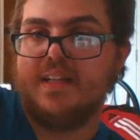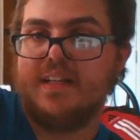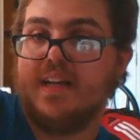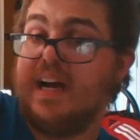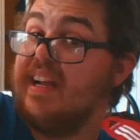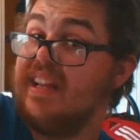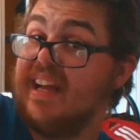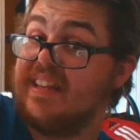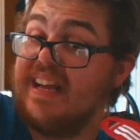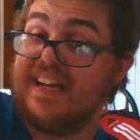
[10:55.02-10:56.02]
How you
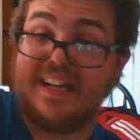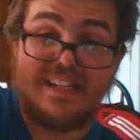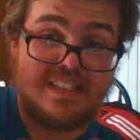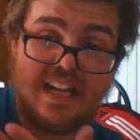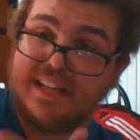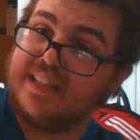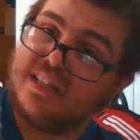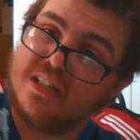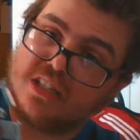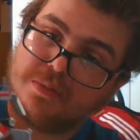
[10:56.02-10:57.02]
like that, guys? I think it
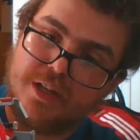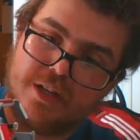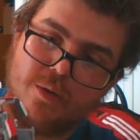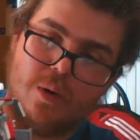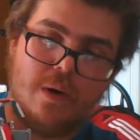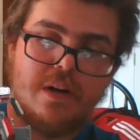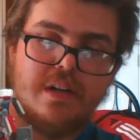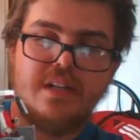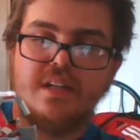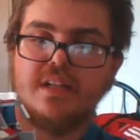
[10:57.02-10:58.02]
looks pretty cool.
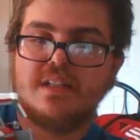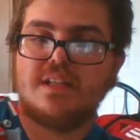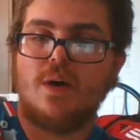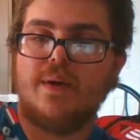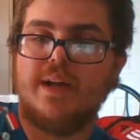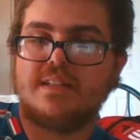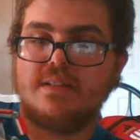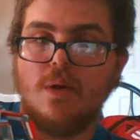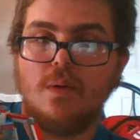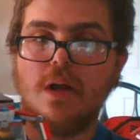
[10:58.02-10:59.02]
So it's
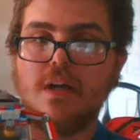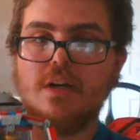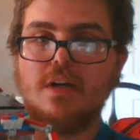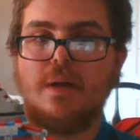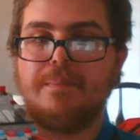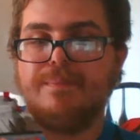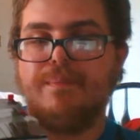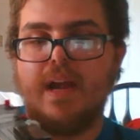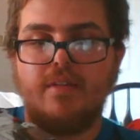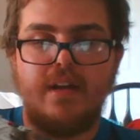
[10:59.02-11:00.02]
no longer an
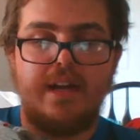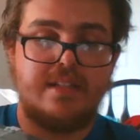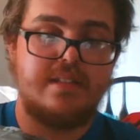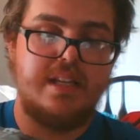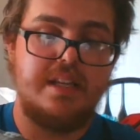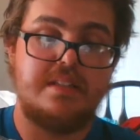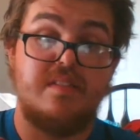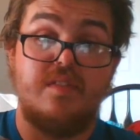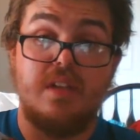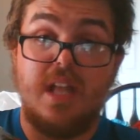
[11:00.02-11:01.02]
Aero XT, it's a
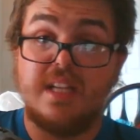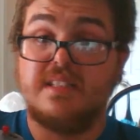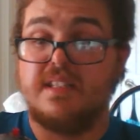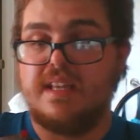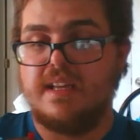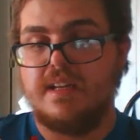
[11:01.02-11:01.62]
Velocity.